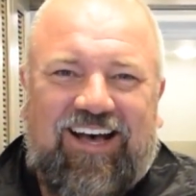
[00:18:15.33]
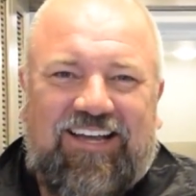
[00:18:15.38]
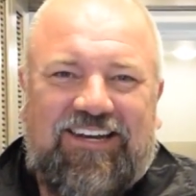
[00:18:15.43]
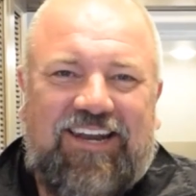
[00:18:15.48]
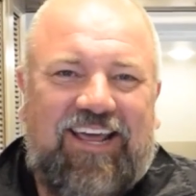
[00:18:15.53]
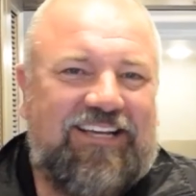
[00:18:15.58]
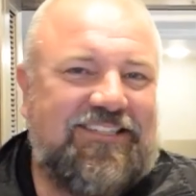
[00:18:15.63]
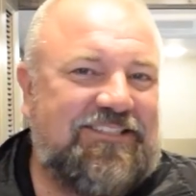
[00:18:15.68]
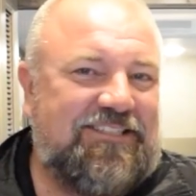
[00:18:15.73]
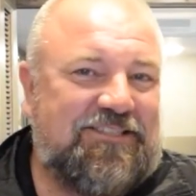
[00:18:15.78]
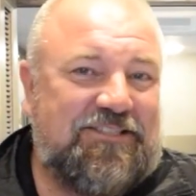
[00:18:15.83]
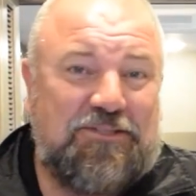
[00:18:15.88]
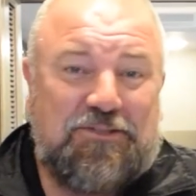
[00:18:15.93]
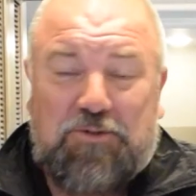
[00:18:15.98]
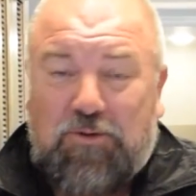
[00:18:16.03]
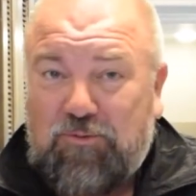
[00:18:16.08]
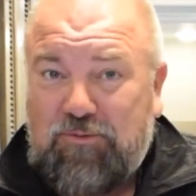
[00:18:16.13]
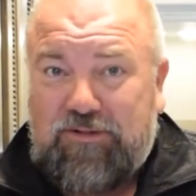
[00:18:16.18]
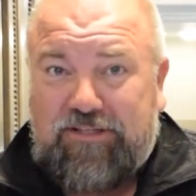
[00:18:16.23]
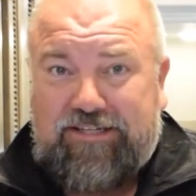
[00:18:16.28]
Nexus is
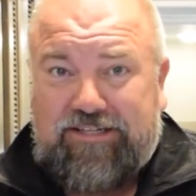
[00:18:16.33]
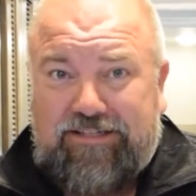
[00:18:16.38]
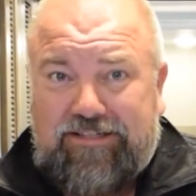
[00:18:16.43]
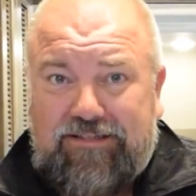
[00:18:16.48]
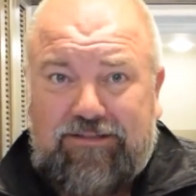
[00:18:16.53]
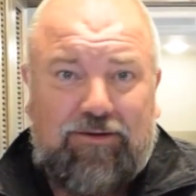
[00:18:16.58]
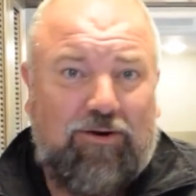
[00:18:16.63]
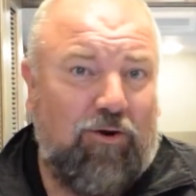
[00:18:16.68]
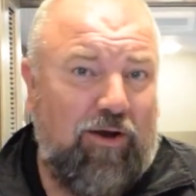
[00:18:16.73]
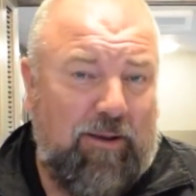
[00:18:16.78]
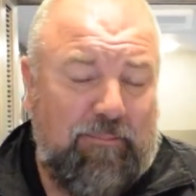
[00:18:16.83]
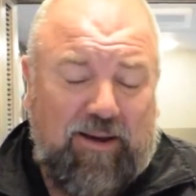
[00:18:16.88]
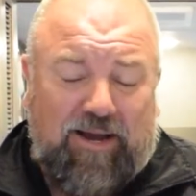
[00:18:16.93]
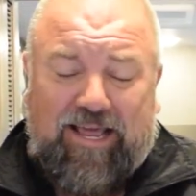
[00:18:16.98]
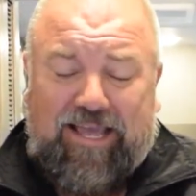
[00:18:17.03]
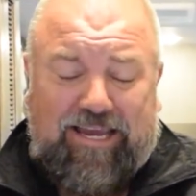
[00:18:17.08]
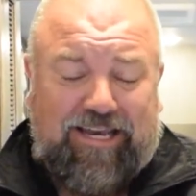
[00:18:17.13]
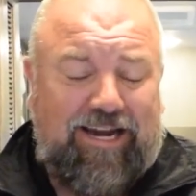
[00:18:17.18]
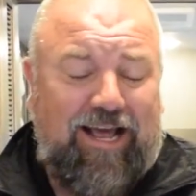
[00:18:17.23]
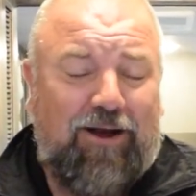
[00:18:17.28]
only
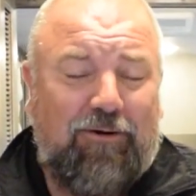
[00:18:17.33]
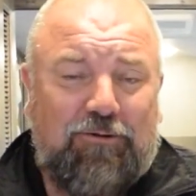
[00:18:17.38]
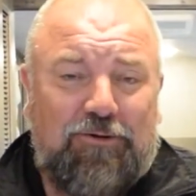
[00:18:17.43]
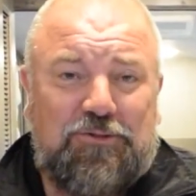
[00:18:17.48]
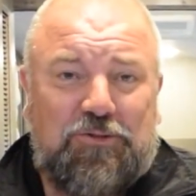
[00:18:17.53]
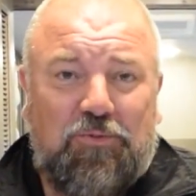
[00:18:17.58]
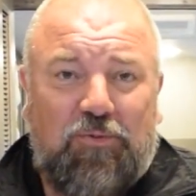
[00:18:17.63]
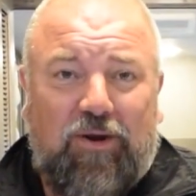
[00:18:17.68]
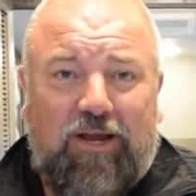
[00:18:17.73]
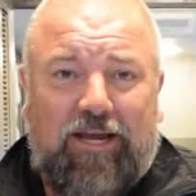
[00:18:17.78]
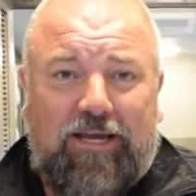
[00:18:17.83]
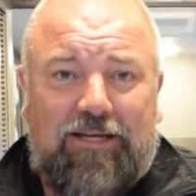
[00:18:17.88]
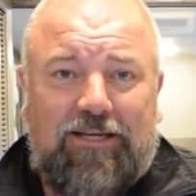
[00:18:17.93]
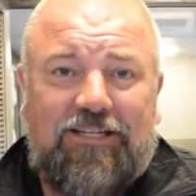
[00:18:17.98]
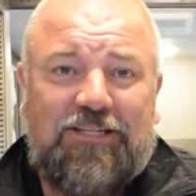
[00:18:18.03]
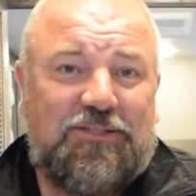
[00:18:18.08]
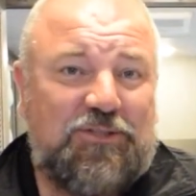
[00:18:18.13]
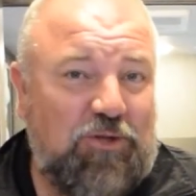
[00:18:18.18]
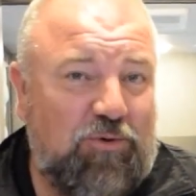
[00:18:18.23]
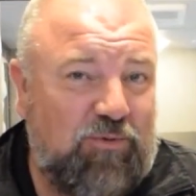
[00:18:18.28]
about 8 hours away,
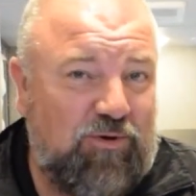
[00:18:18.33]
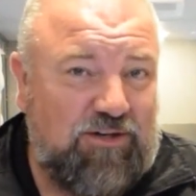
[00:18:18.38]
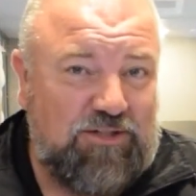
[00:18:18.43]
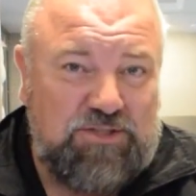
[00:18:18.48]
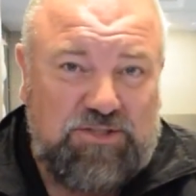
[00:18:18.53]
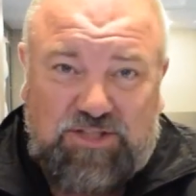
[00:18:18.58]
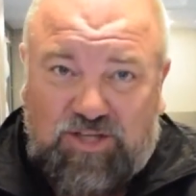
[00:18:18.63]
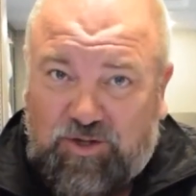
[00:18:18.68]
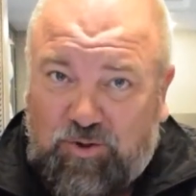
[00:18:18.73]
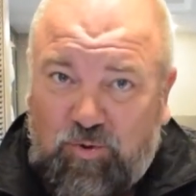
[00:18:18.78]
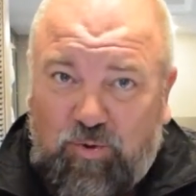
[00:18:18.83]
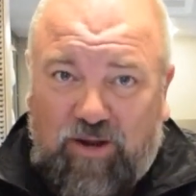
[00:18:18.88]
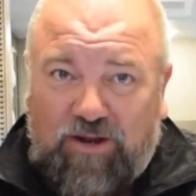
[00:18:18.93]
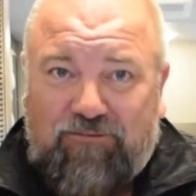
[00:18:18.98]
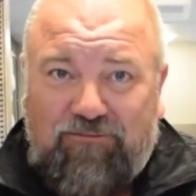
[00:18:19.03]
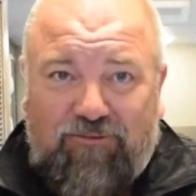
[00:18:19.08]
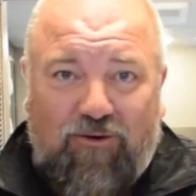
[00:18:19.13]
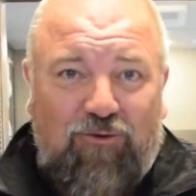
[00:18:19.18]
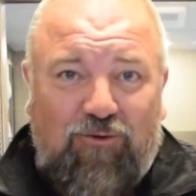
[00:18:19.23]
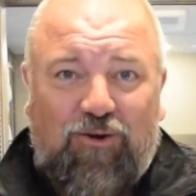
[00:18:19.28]
so we're just a quick
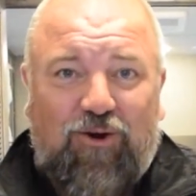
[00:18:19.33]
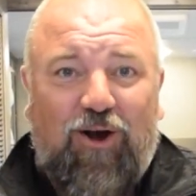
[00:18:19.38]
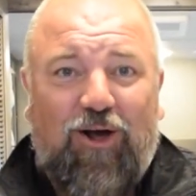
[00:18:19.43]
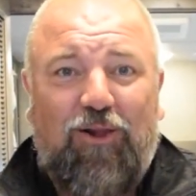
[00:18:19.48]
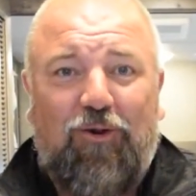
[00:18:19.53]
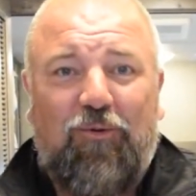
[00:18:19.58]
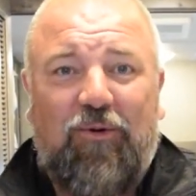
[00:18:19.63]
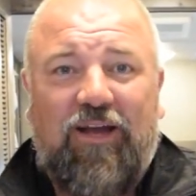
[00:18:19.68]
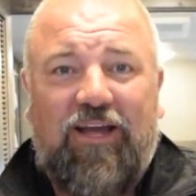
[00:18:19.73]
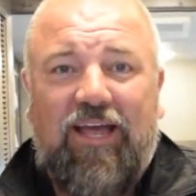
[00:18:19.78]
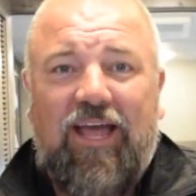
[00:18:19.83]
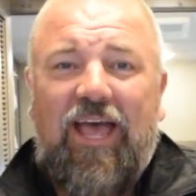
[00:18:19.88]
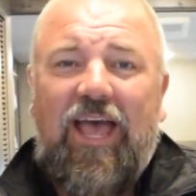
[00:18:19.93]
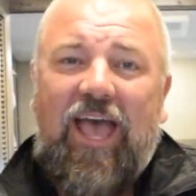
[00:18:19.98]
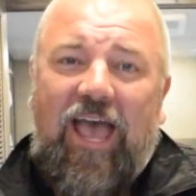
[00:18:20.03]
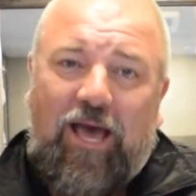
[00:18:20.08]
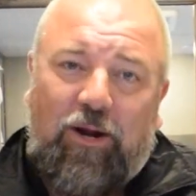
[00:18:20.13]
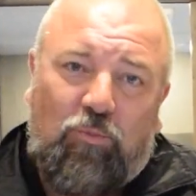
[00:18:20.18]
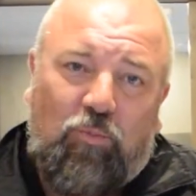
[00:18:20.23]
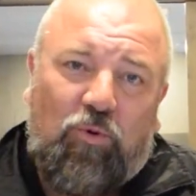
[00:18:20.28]
phone call away,
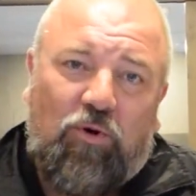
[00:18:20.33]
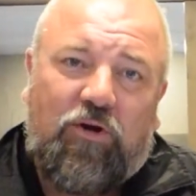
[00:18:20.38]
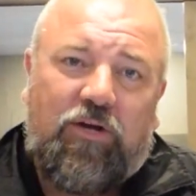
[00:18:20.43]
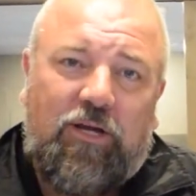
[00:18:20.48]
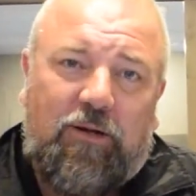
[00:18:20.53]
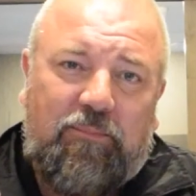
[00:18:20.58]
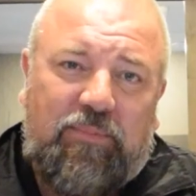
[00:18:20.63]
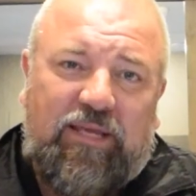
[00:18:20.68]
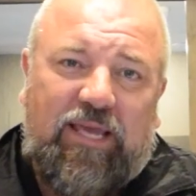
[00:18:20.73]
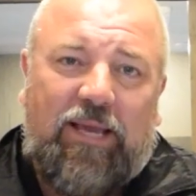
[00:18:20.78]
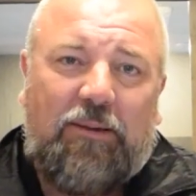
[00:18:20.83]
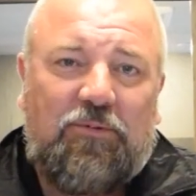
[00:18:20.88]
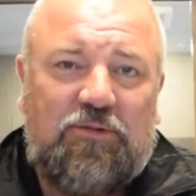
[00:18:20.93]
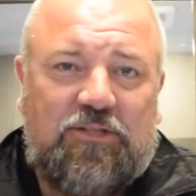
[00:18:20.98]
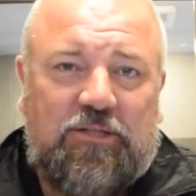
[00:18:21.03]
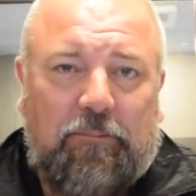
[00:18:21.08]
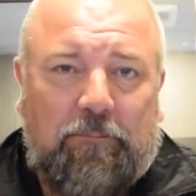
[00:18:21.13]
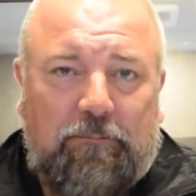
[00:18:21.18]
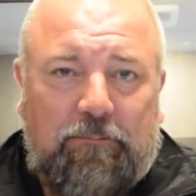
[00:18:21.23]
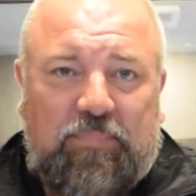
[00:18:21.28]
and we're going to be able
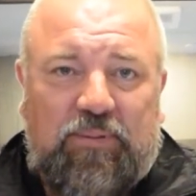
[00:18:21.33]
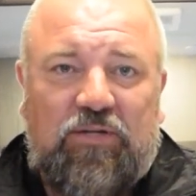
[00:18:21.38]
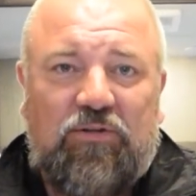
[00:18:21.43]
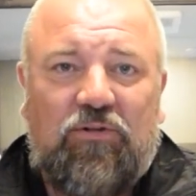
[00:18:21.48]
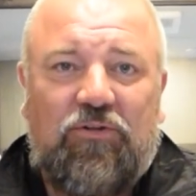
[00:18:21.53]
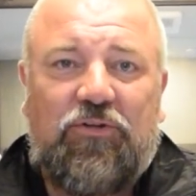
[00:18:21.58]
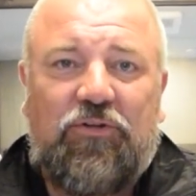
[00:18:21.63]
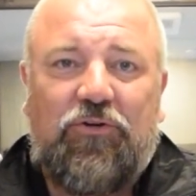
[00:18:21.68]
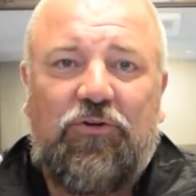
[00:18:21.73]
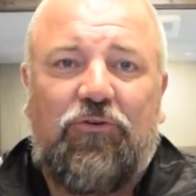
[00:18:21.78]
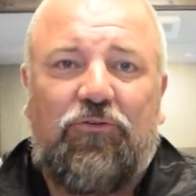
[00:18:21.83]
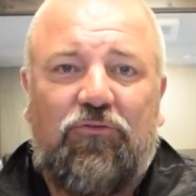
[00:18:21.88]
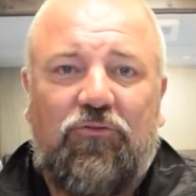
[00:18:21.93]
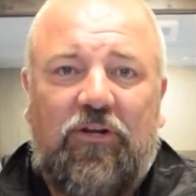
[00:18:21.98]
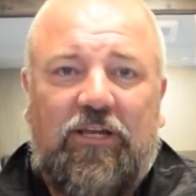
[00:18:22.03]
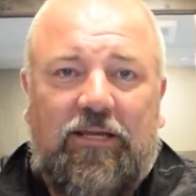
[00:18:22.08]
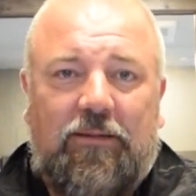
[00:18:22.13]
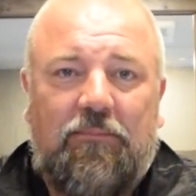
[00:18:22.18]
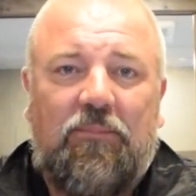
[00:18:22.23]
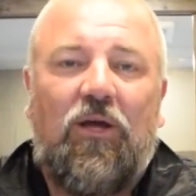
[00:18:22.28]
to build your
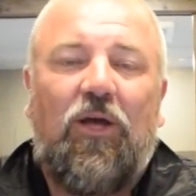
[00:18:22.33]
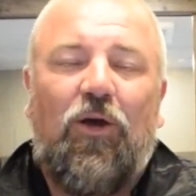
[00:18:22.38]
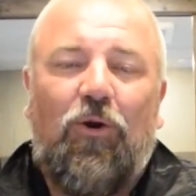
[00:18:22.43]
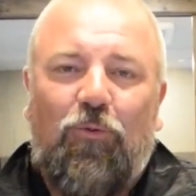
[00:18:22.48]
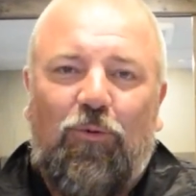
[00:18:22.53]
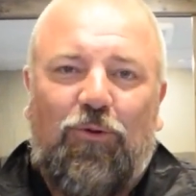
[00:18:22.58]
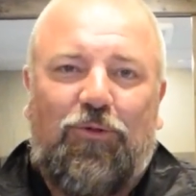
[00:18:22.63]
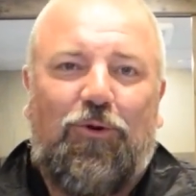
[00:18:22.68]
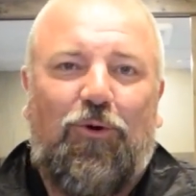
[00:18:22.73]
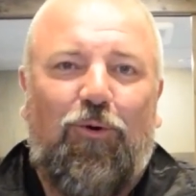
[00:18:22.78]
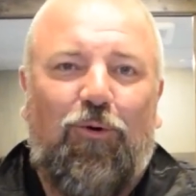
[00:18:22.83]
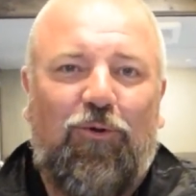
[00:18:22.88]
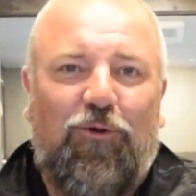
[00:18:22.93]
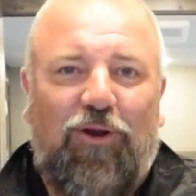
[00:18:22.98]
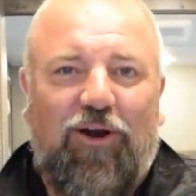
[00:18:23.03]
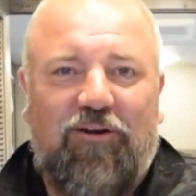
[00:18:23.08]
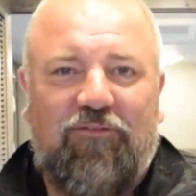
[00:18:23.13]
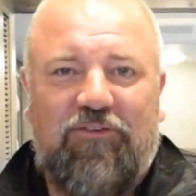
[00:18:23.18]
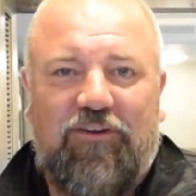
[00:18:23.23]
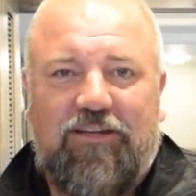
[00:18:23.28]
dream with Colton
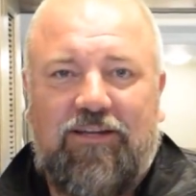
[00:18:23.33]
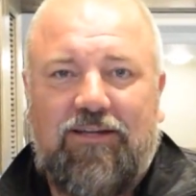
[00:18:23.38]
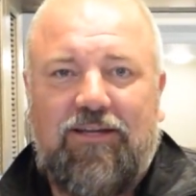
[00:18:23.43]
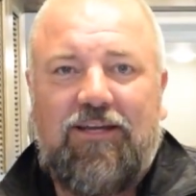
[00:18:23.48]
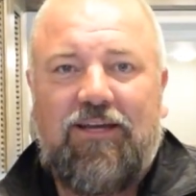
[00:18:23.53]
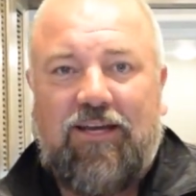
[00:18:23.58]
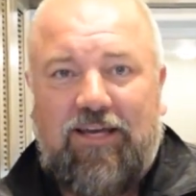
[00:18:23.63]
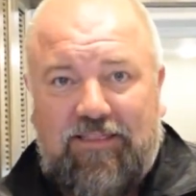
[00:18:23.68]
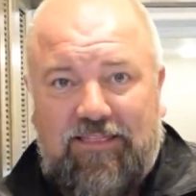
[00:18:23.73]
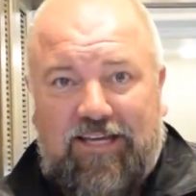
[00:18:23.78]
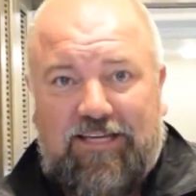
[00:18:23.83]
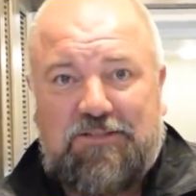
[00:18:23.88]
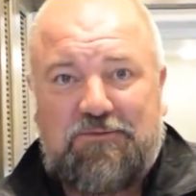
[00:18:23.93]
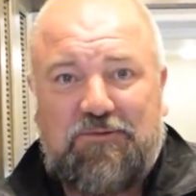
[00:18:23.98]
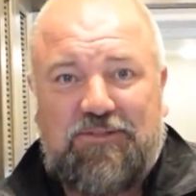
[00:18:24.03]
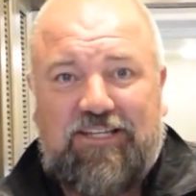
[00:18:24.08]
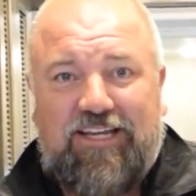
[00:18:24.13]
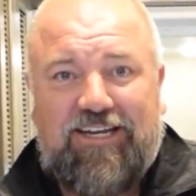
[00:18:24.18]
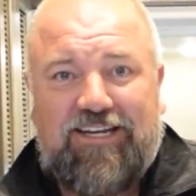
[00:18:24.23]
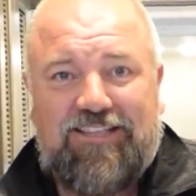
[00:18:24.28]
RV. Thanks
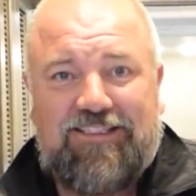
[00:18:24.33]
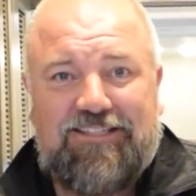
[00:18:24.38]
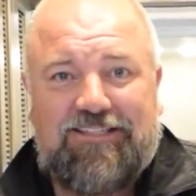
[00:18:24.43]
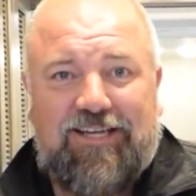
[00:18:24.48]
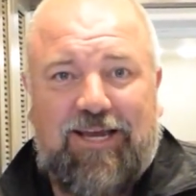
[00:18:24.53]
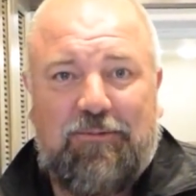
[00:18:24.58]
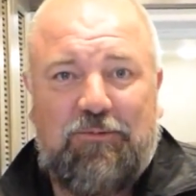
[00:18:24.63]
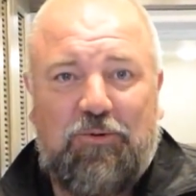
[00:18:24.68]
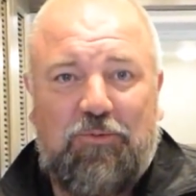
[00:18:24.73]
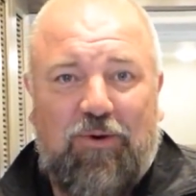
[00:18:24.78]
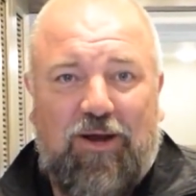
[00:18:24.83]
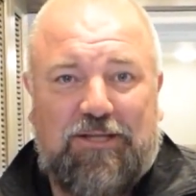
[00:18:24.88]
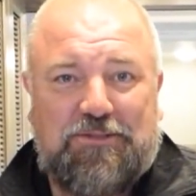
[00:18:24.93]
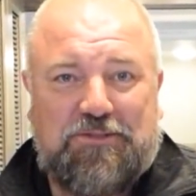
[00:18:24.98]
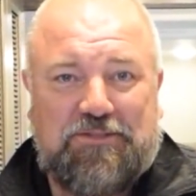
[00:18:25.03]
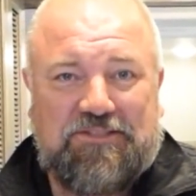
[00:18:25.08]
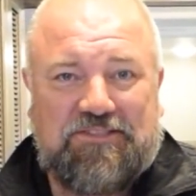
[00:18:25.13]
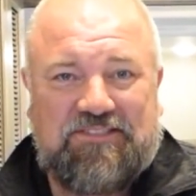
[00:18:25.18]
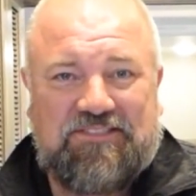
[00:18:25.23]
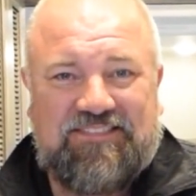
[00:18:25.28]
for taking the time to
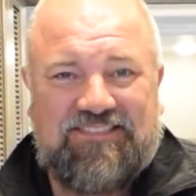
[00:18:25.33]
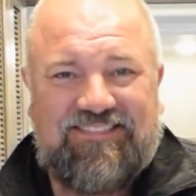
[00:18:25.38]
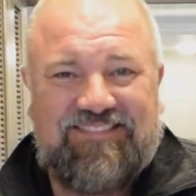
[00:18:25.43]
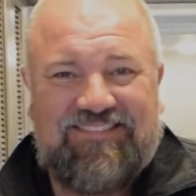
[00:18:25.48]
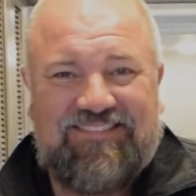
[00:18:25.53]
watch this.